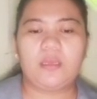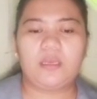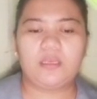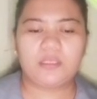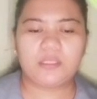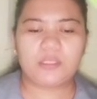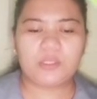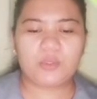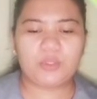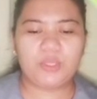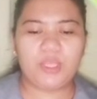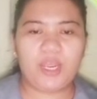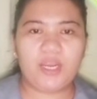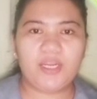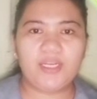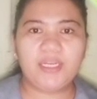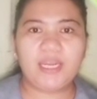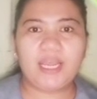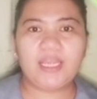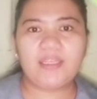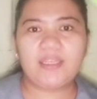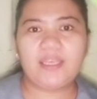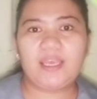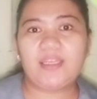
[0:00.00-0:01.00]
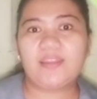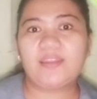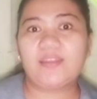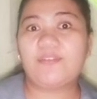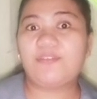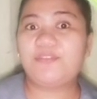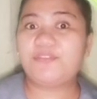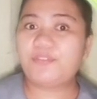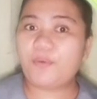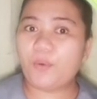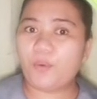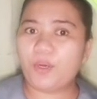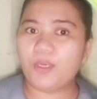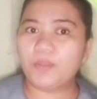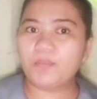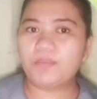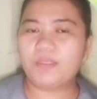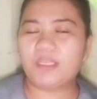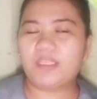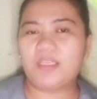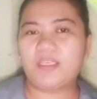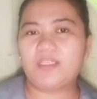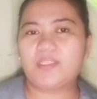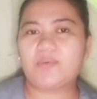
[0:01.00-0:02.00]
So they are not yet
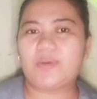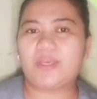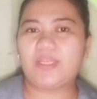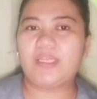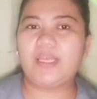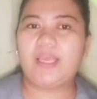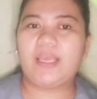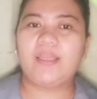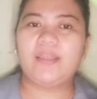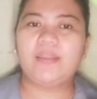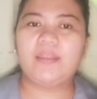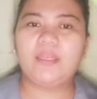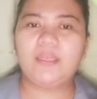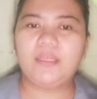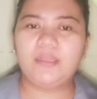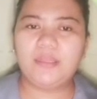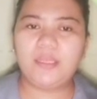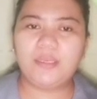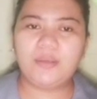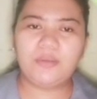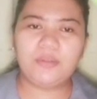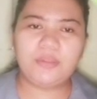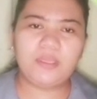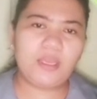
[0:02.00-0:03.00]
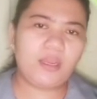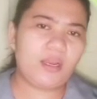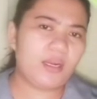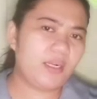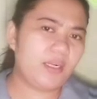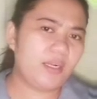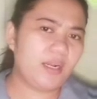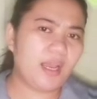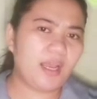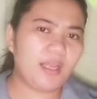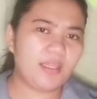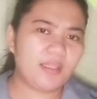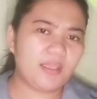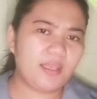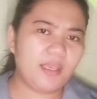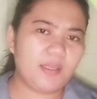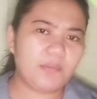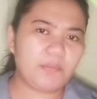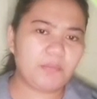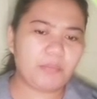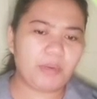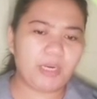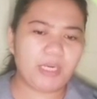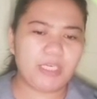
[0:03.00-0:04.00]
formed. That is why they are not
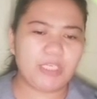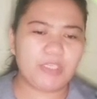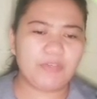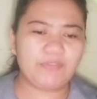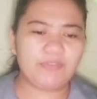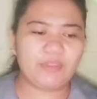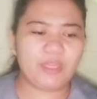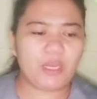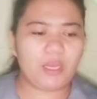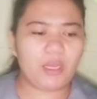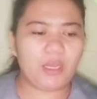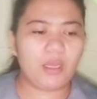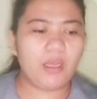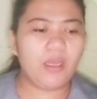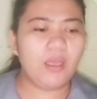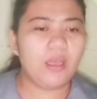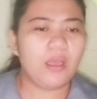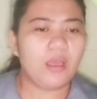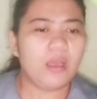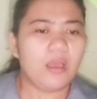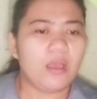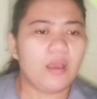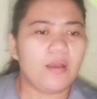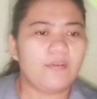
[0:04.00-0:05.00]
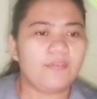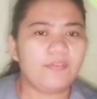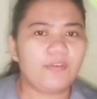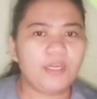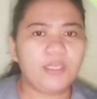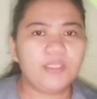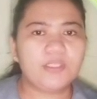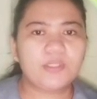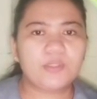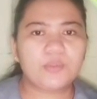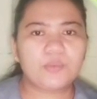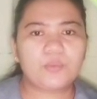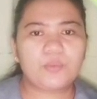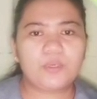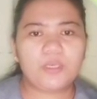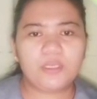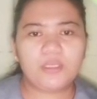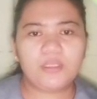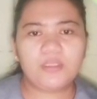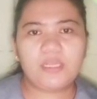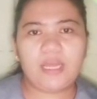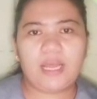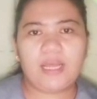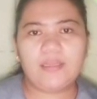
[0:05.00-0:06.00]
yet part of the First
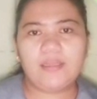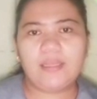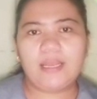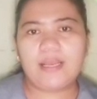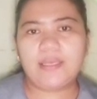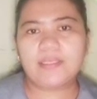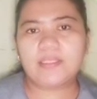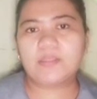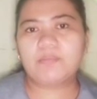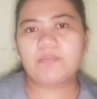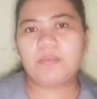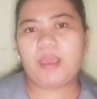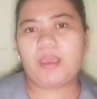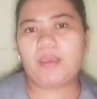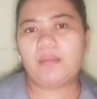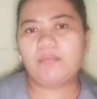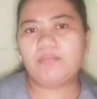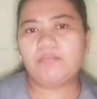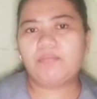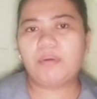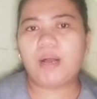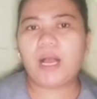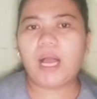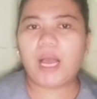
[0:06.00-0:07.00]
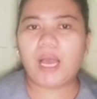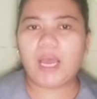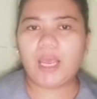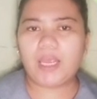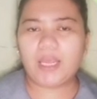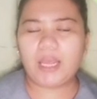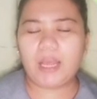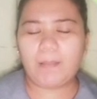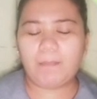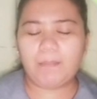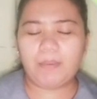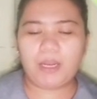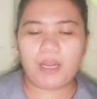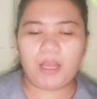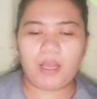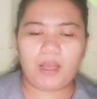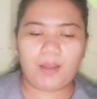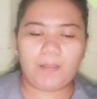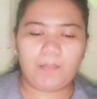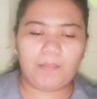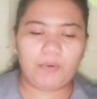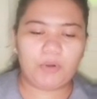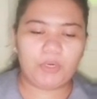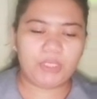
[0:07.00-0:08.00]
World Atlas made by
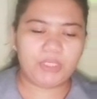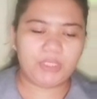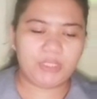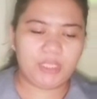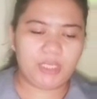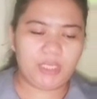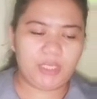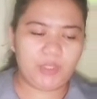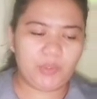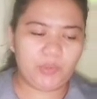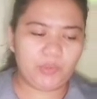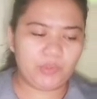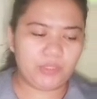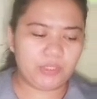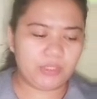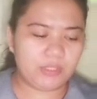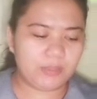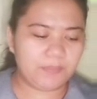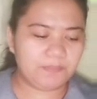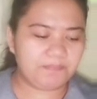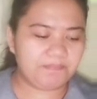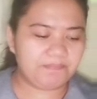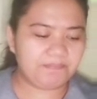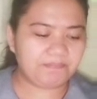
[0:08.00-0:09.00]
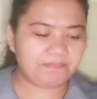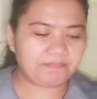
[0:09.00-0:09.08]
Abraham Ortelius.